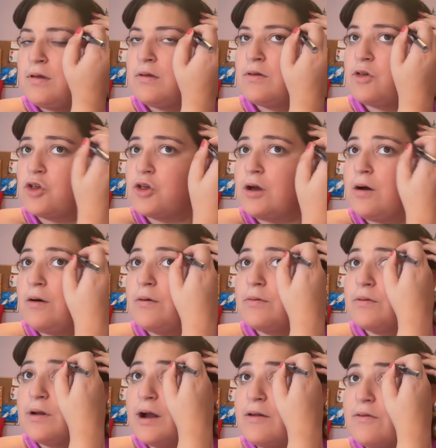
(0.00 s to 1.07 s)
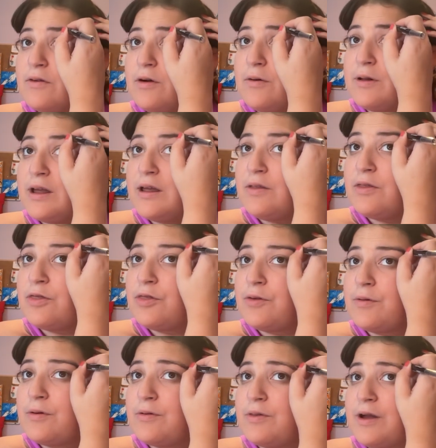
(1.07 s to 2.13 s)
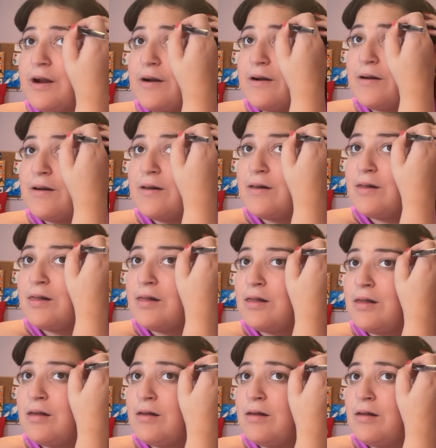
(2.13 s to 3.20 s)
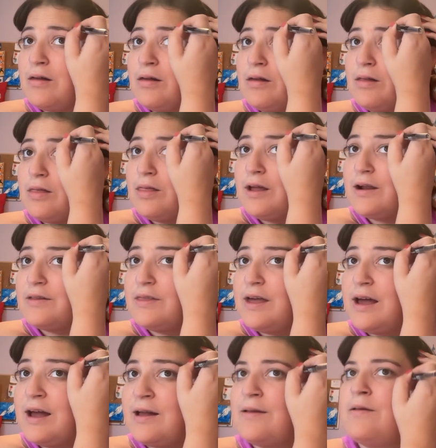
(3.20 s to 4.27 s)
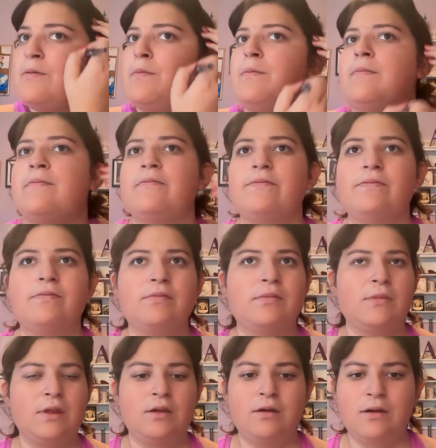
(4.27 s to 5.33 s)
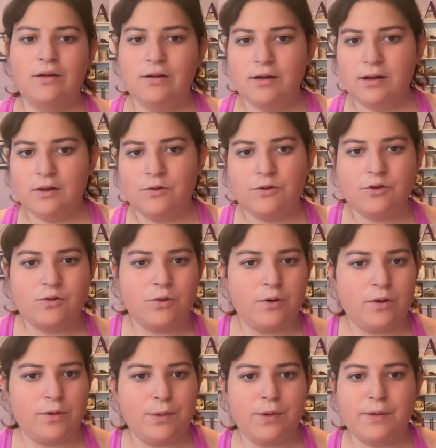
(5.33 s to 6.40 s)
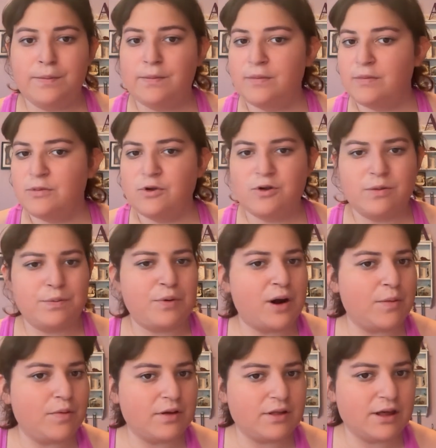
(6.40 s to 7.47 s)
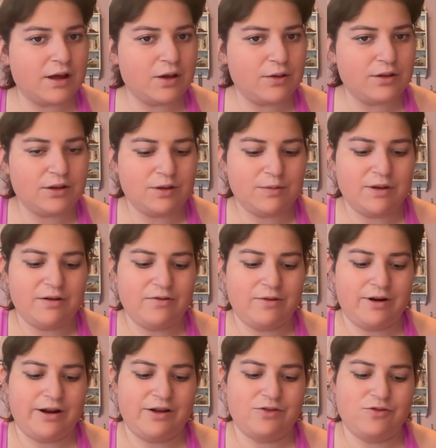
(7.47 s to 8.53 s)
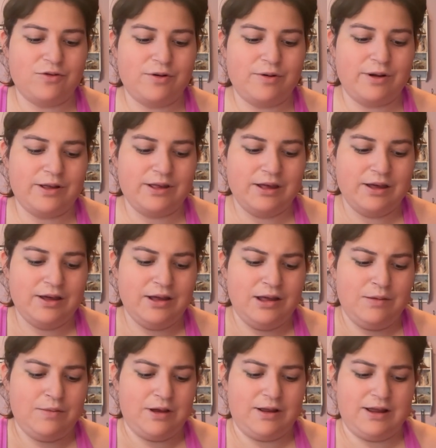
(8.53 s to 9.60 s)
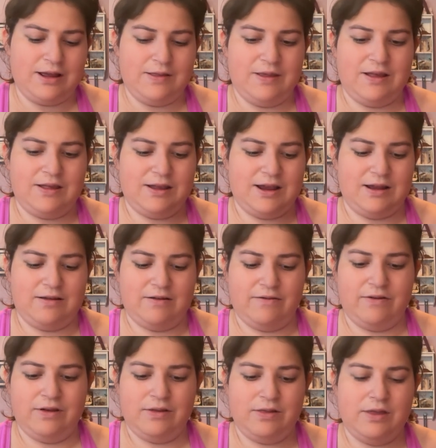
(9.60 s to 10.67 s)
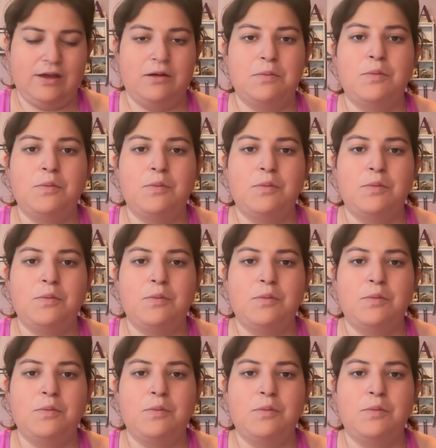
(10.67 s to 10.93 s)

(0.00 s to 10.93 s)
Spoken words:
So kind of going in through there like that is cool. You could probably tell a little bit of where I drew it, but again, that's kind of the